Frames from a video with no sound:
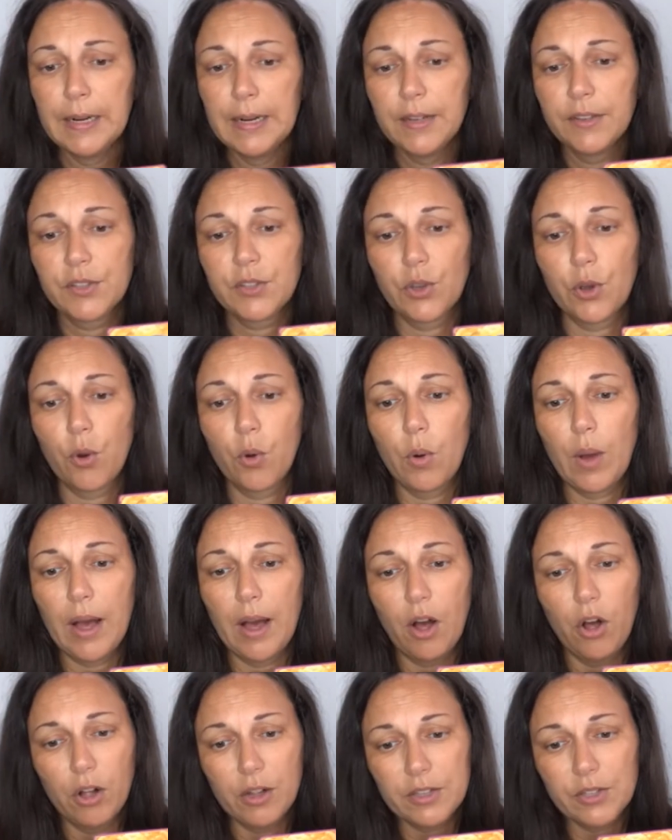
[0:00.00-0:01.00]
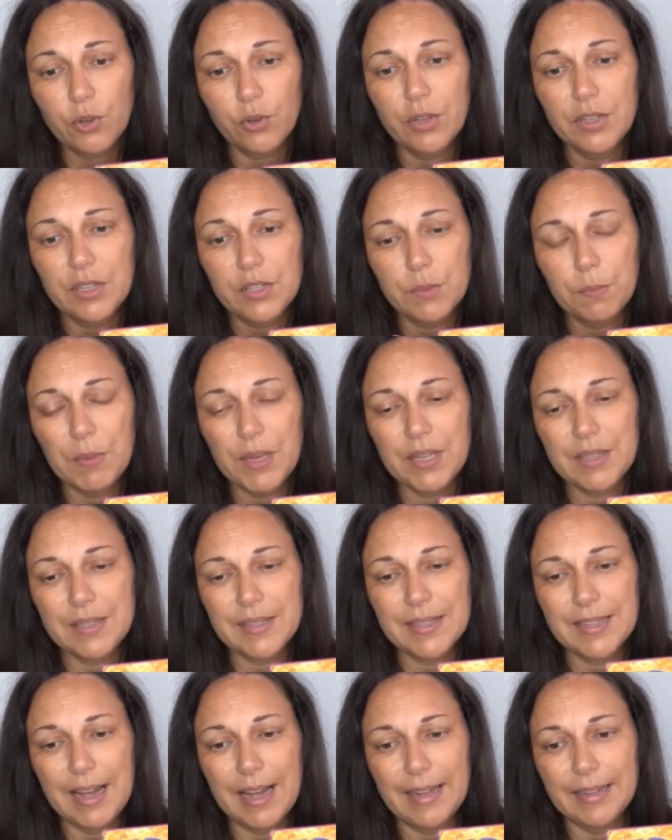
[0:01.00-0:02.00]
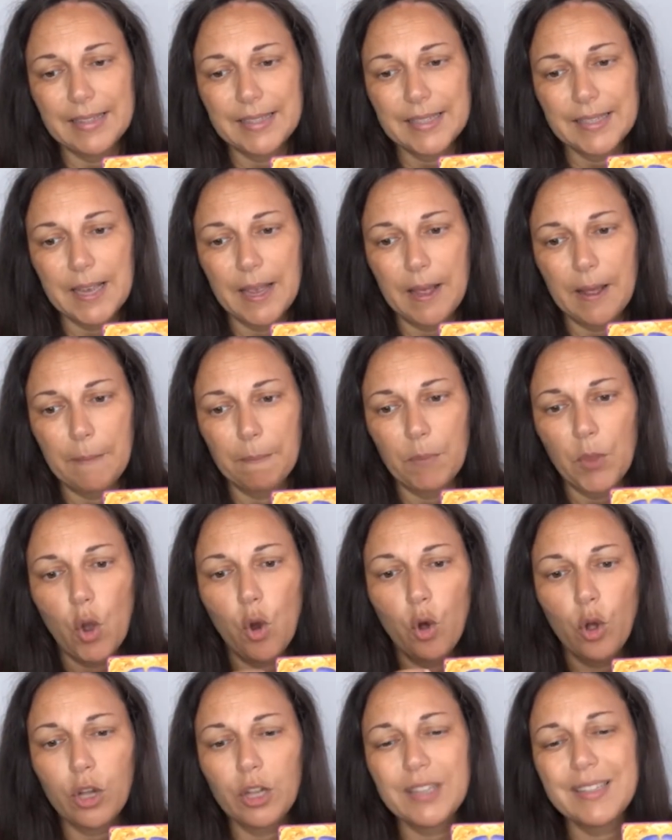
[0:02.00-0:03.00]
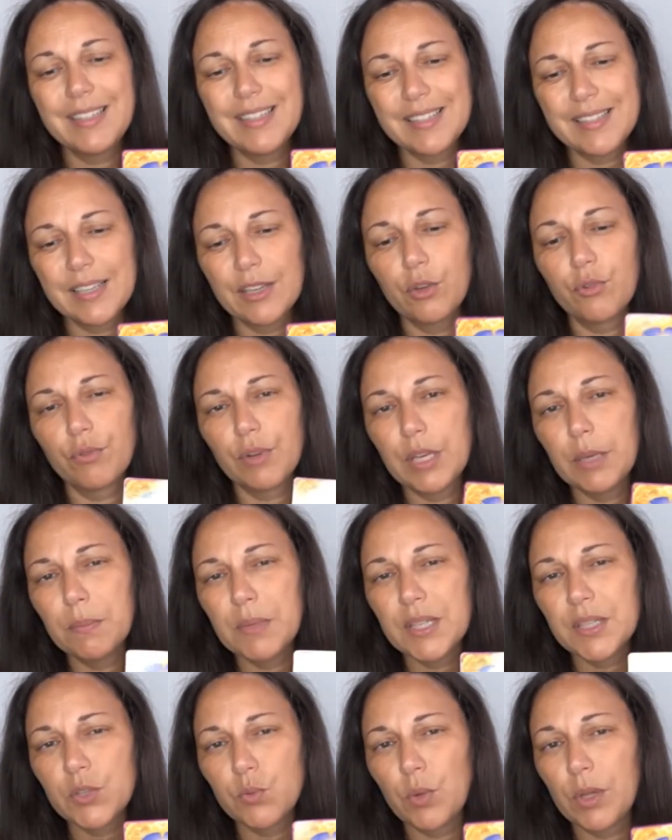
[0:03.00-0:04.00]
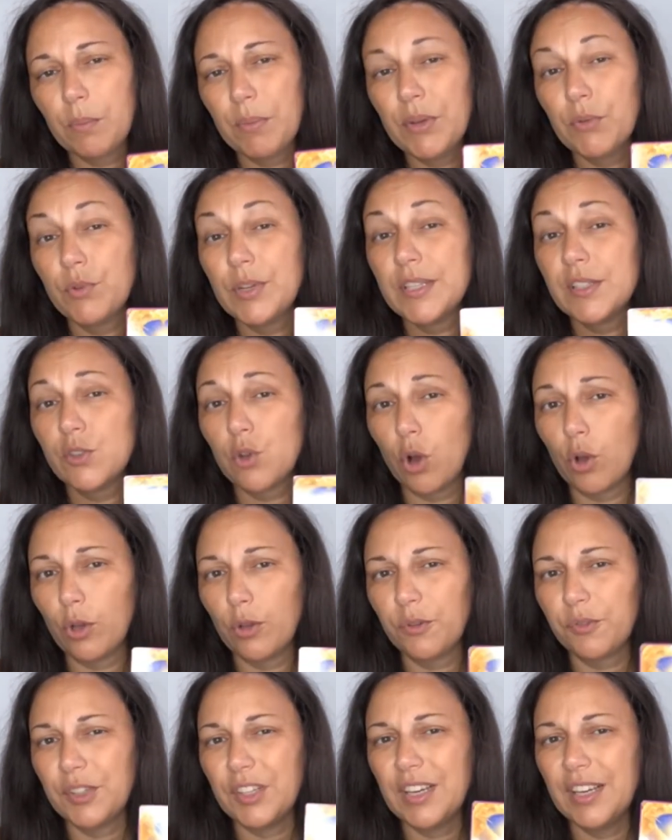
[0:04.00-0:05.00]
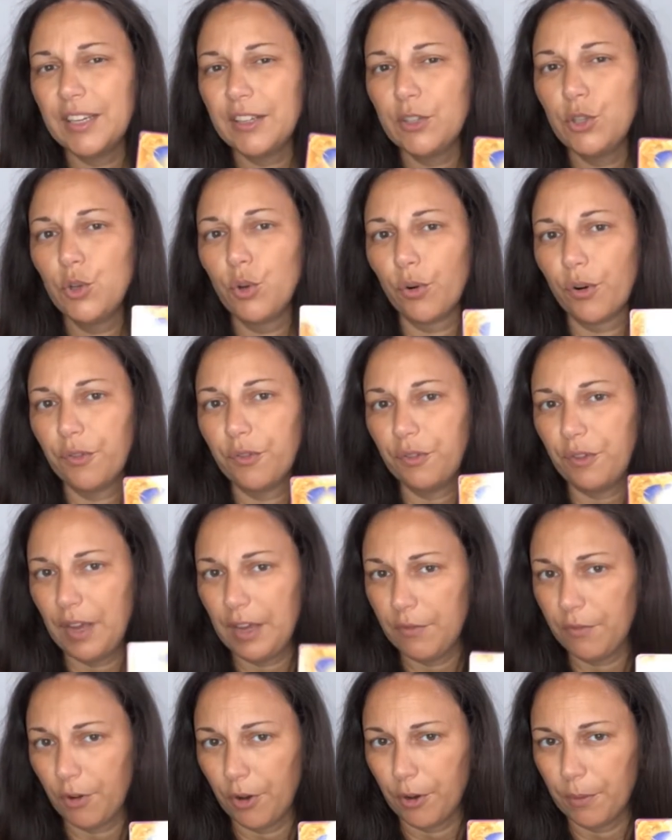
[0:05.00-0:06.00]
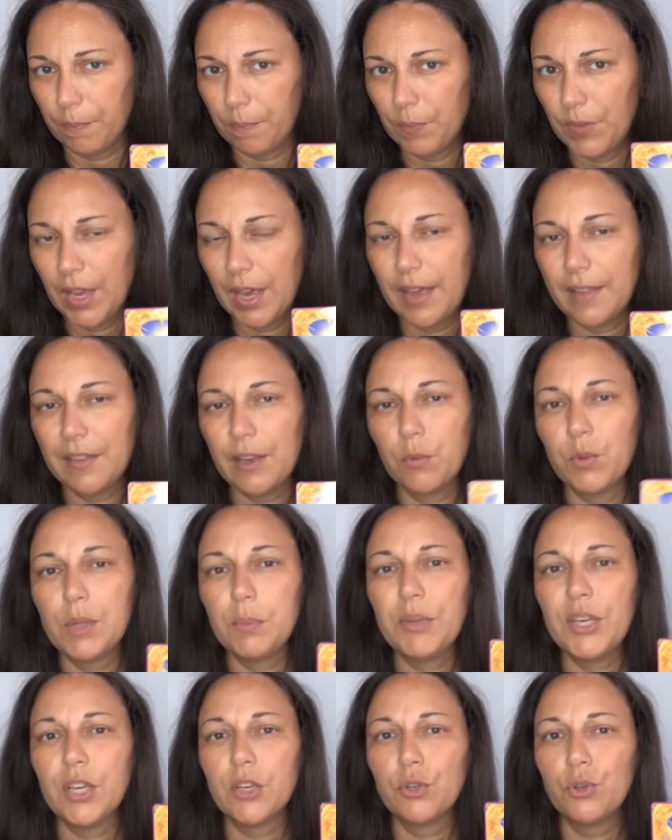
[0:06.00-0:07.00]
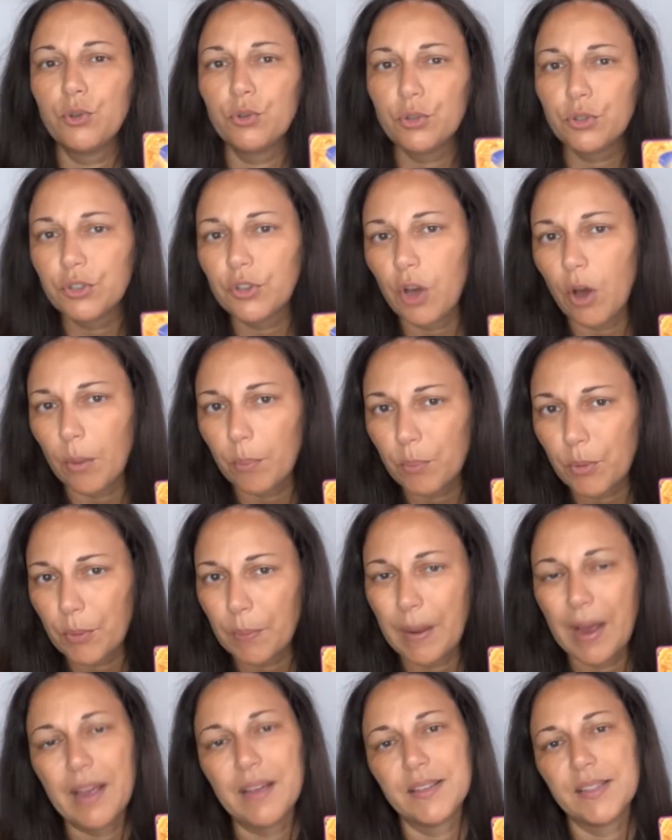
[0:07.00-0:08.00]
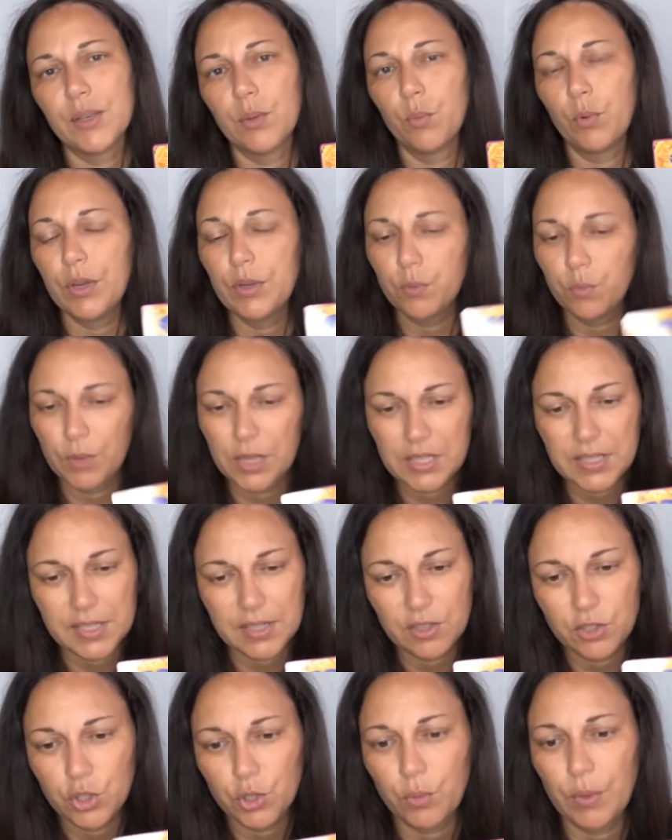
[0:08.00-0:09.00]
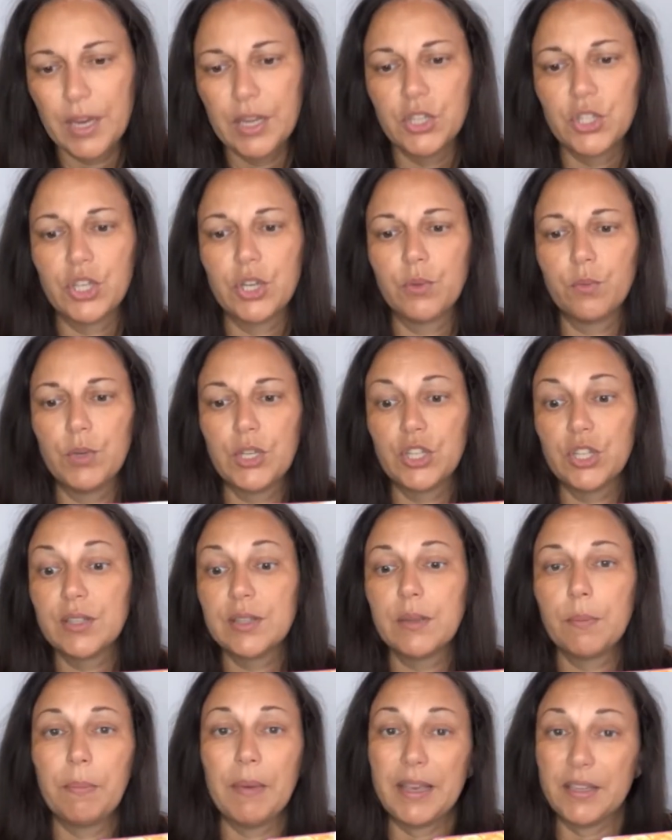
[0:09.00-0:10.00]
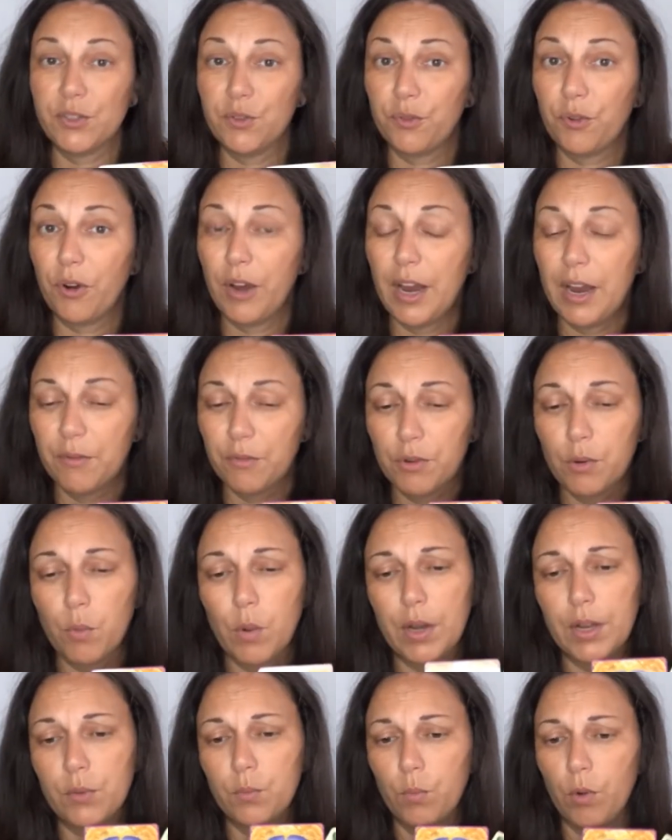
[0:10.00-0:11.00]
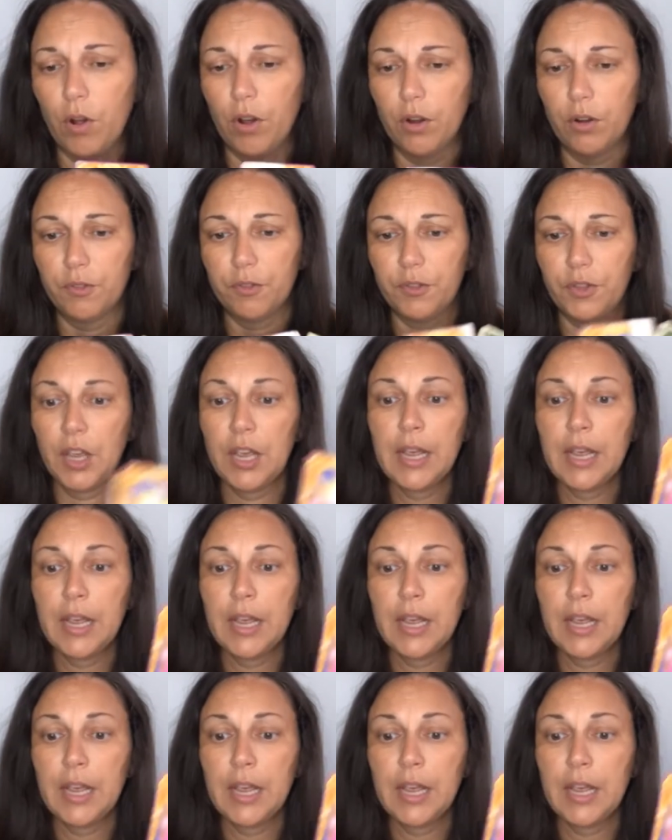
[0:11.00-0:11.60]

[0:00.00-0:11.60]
So also this means that um, all disagreements will be resolved in your favor. Yeah, there will be a good compromise, a win win-win situation, which is the best for everyone involved.